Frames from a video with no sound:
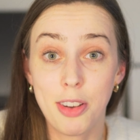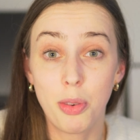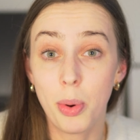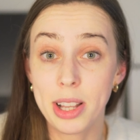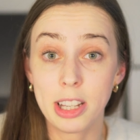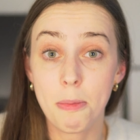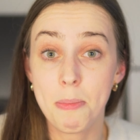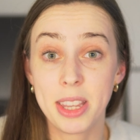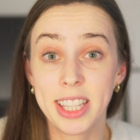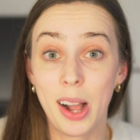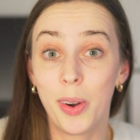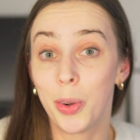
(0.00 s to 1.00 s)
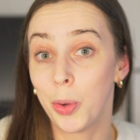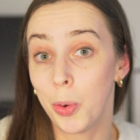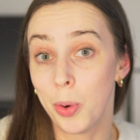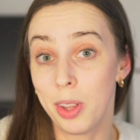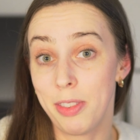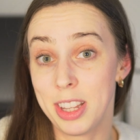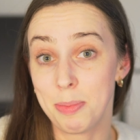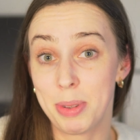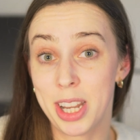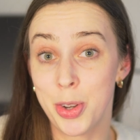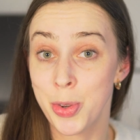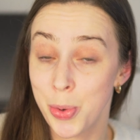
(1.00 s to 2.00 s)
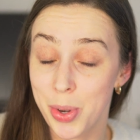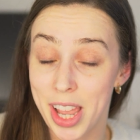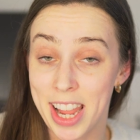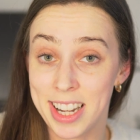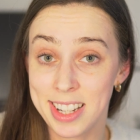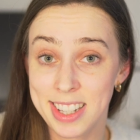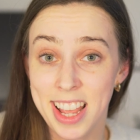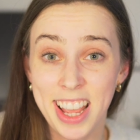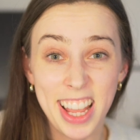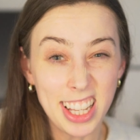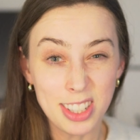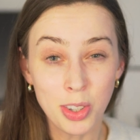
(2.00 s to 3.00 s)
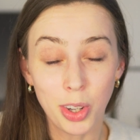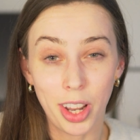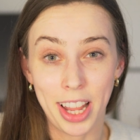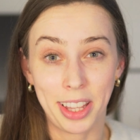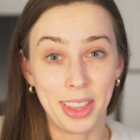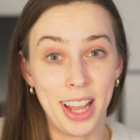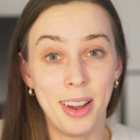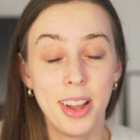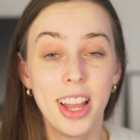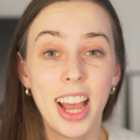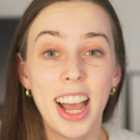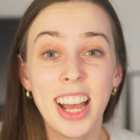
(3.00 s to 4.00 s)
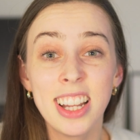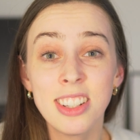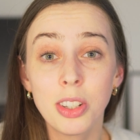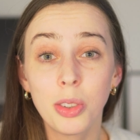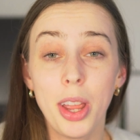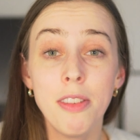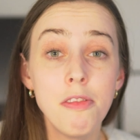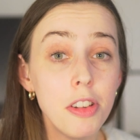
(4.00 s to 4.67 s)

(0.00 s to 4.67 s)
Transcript: otherwise, I miss out on all of its potential gains. It's not like that. And in